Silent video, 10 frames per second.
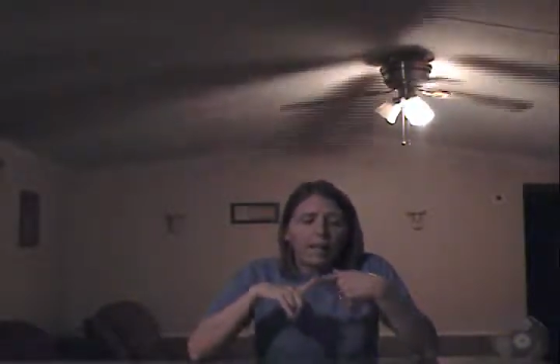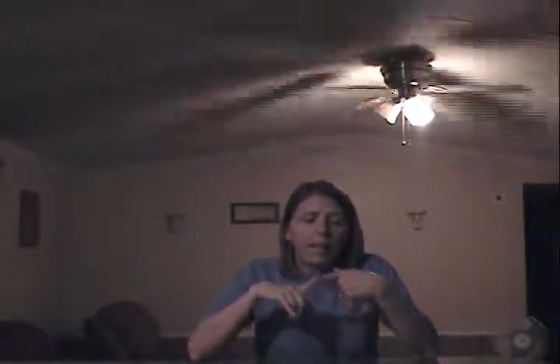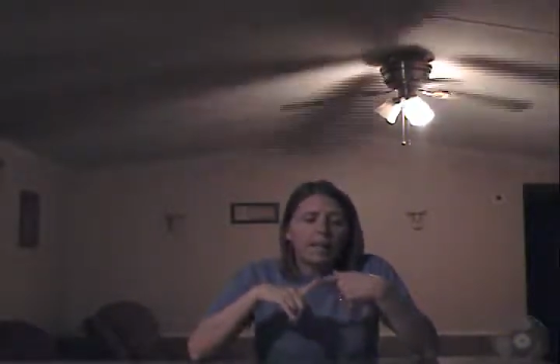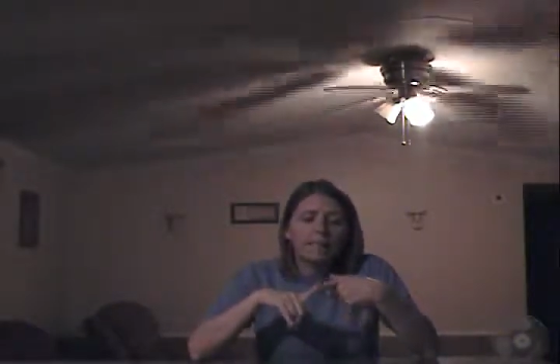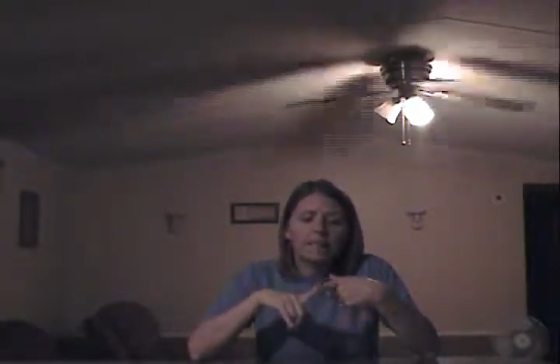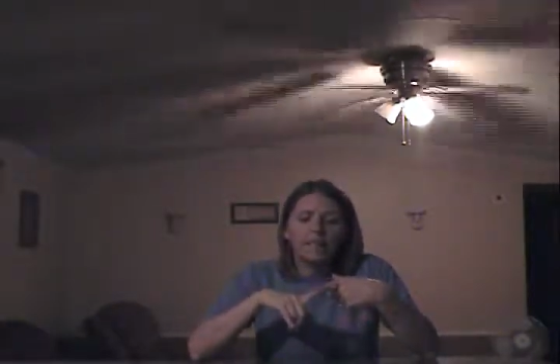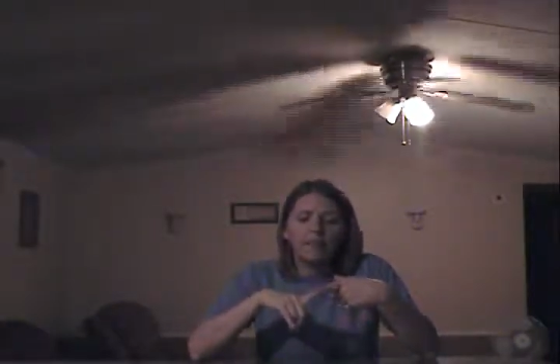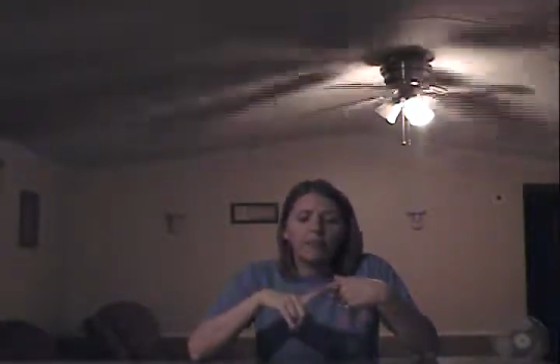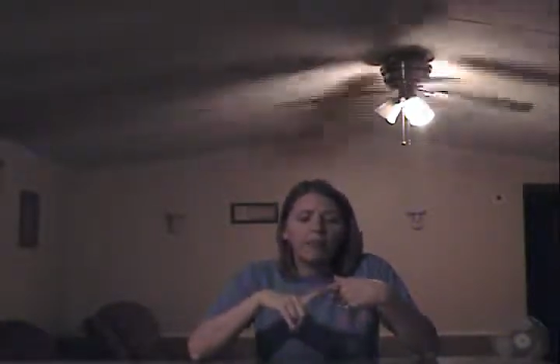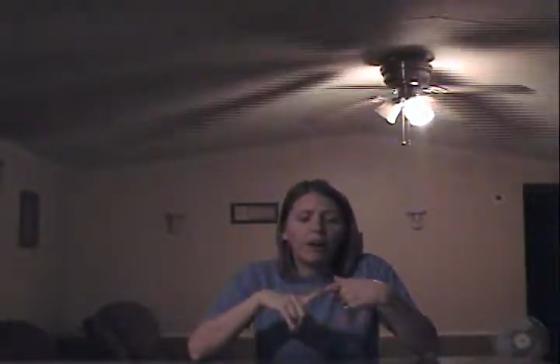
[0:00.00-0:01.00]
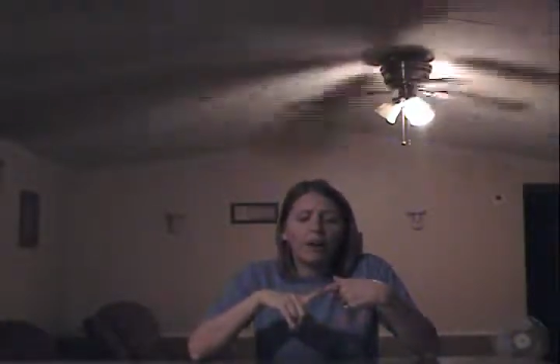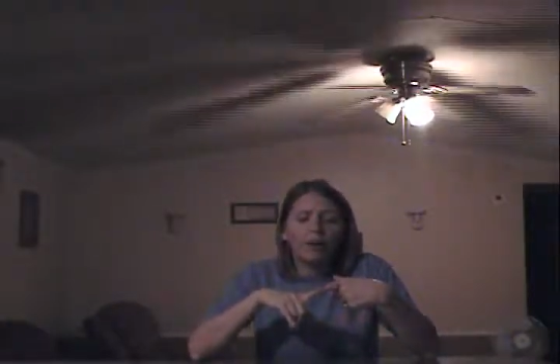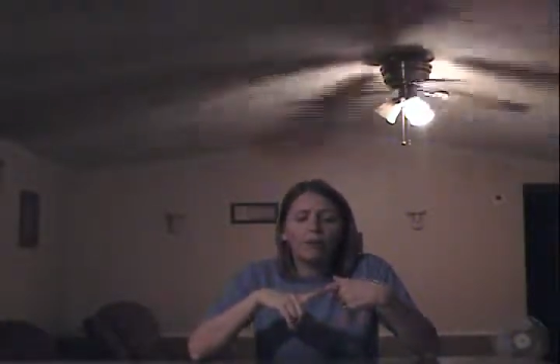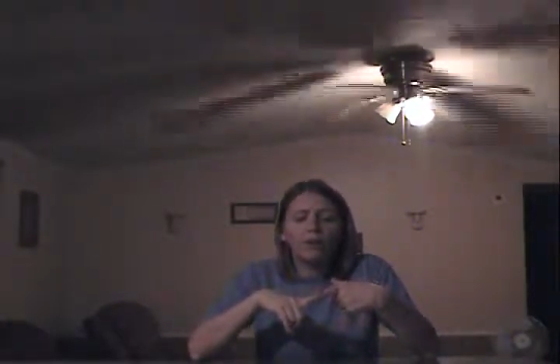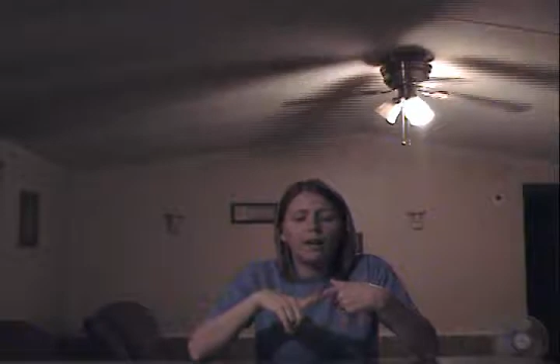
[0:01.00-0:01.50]
He has never
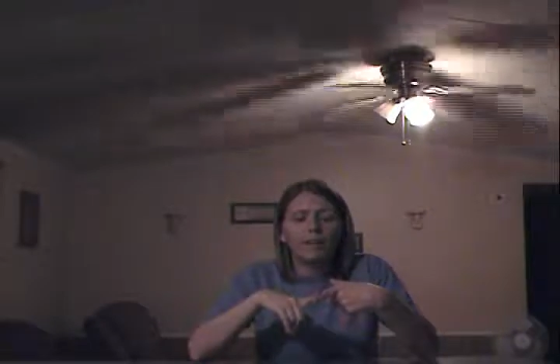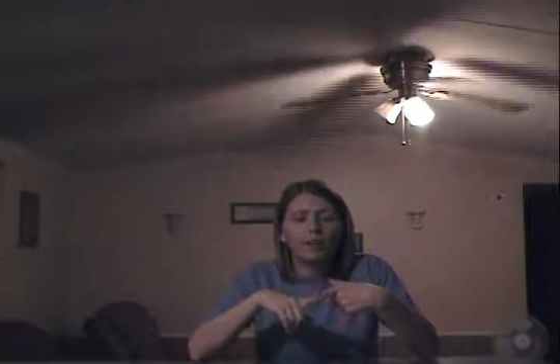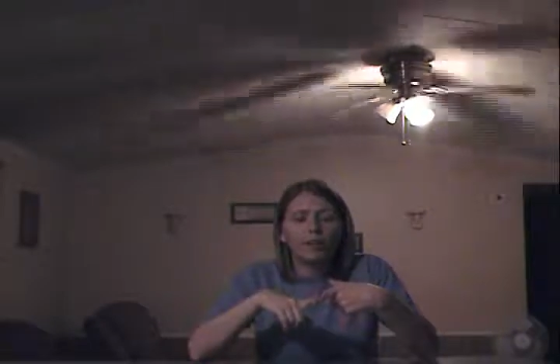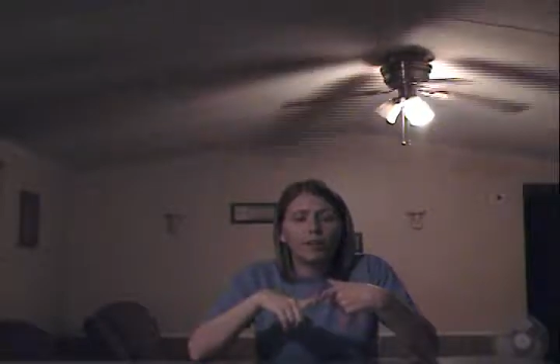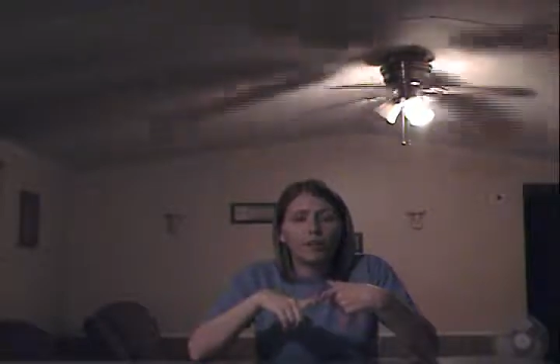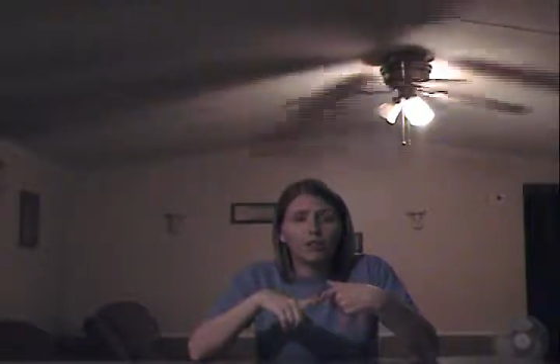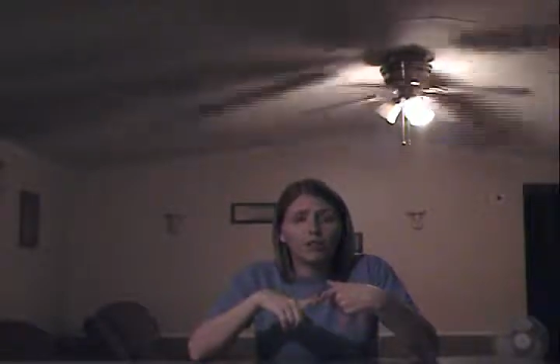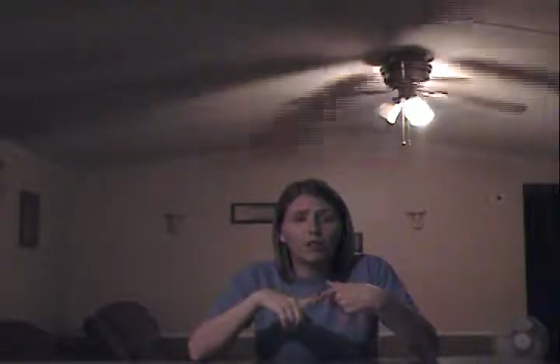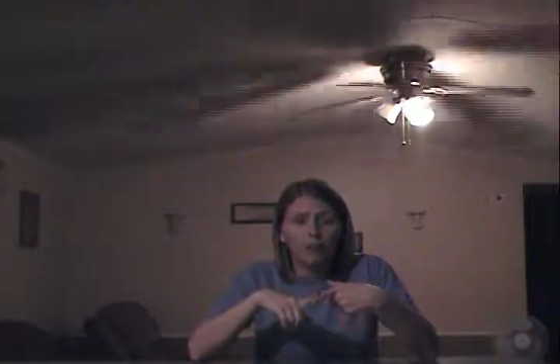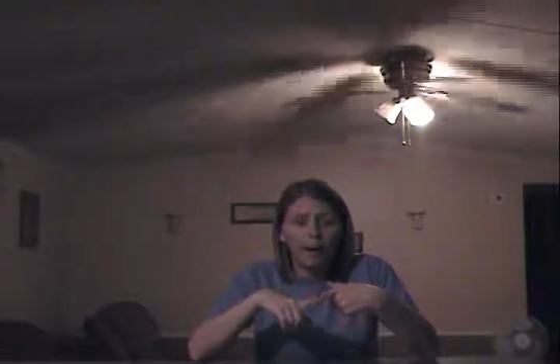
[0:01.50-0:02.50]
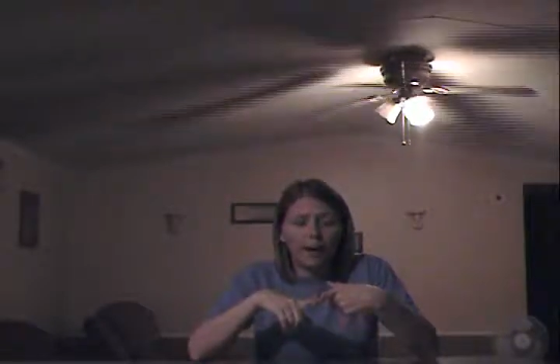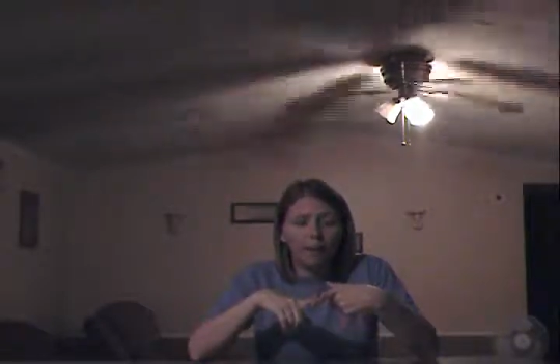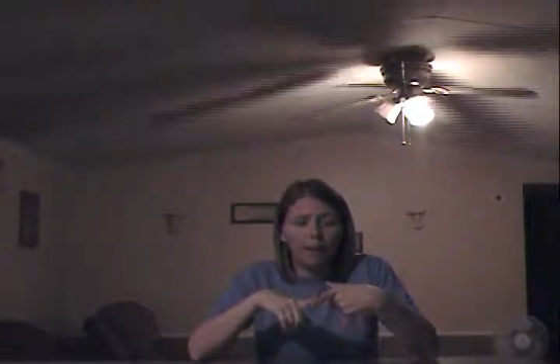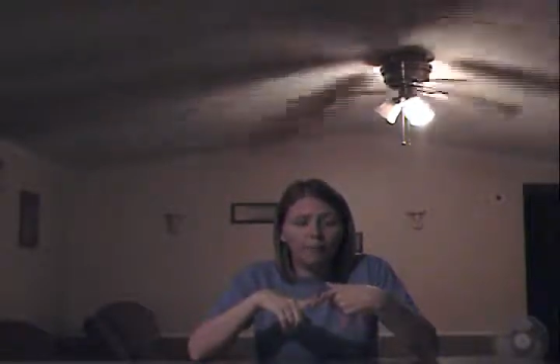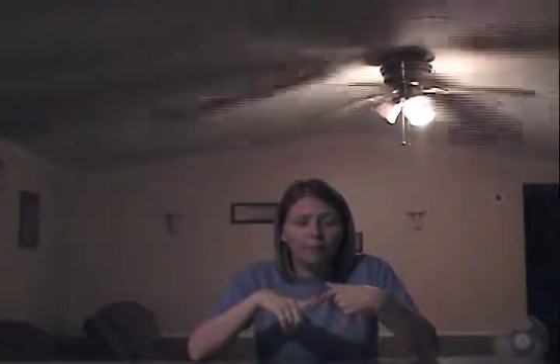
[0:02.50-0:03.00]
voted to raise congressional
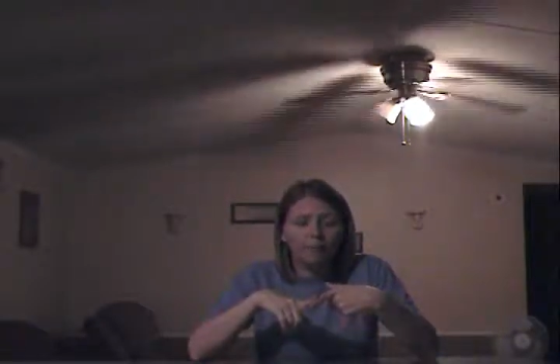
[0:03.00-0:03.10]
pay.